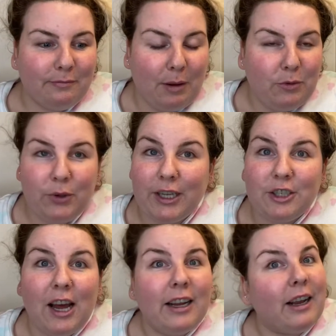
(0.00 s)
I'm doing a
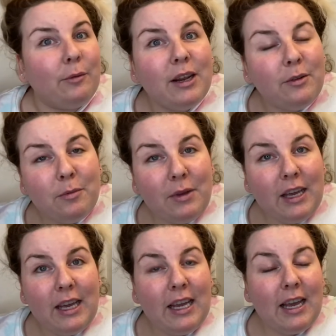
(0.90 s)
chatty get ready with
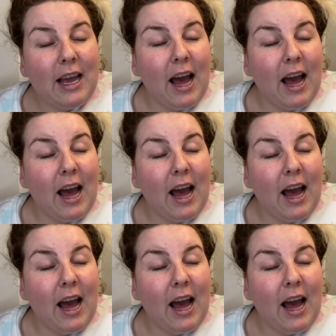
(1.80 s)
me.